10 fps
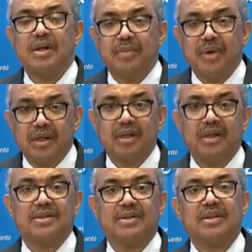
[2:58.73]

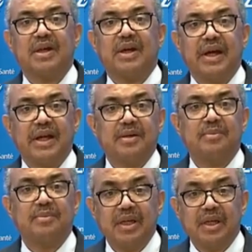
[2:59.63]
perilous and
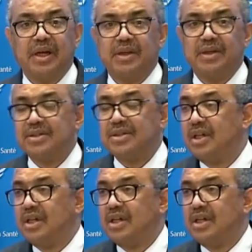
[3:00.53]
precarious